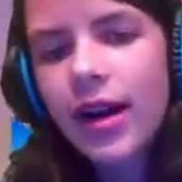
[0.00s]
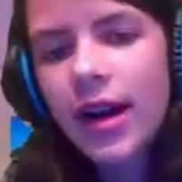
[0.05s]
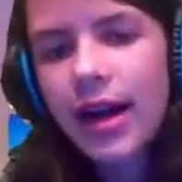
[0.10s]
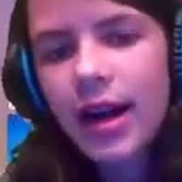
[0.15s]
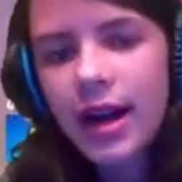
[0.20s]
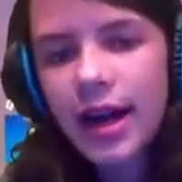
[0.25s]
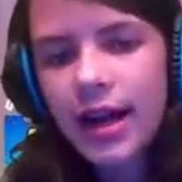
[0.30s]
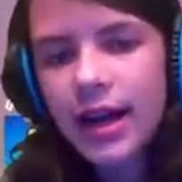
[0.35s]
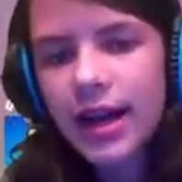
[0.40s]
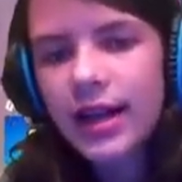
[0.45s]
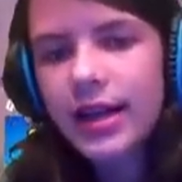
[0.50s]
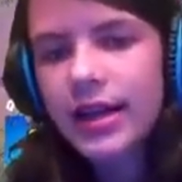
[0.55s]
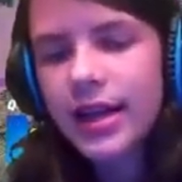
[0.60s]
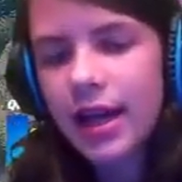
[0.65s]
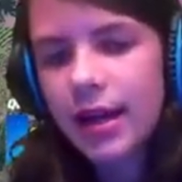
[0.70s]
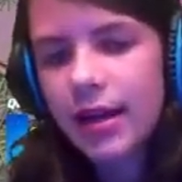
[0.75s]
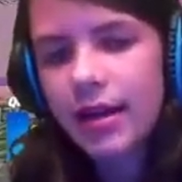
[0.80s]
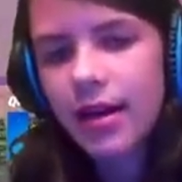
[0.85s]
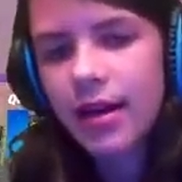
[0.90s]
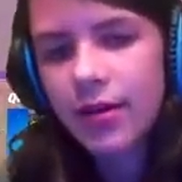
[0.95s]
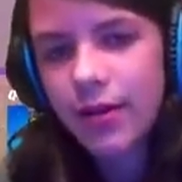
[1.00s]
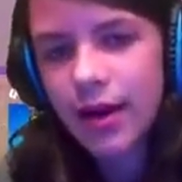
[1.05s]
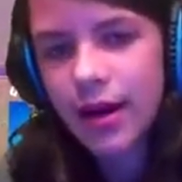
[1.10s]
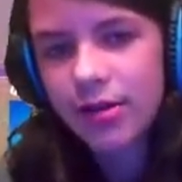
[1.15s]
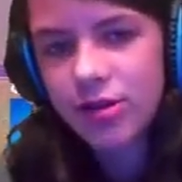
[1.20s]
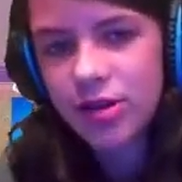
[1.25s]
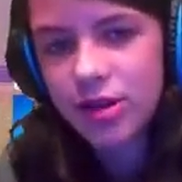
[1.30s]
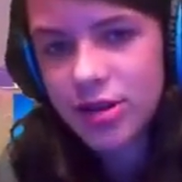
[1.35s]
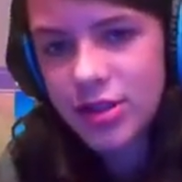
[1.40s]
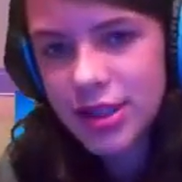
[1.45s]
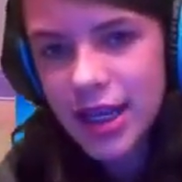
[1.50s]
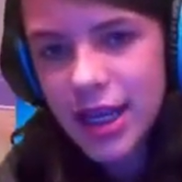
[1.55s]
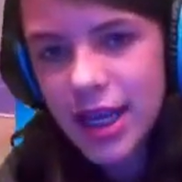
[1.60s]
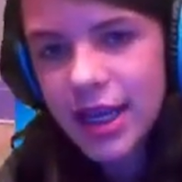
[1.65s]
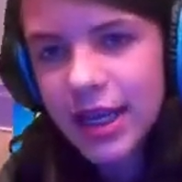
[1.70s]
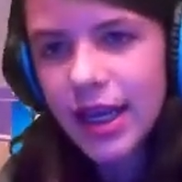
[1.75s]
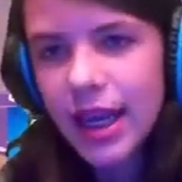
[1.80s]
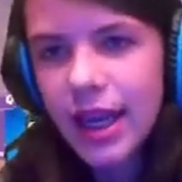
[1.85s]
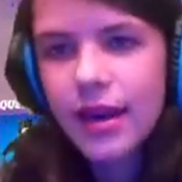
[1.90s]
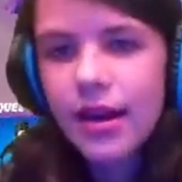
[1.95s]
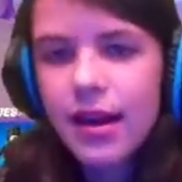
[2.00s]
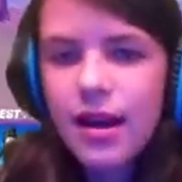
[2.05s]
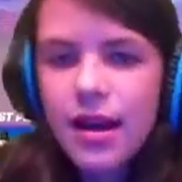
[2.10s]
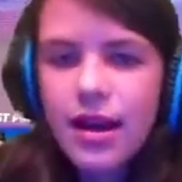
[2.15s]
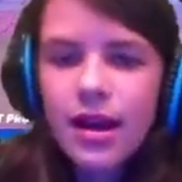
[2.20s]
I get around to seeing it.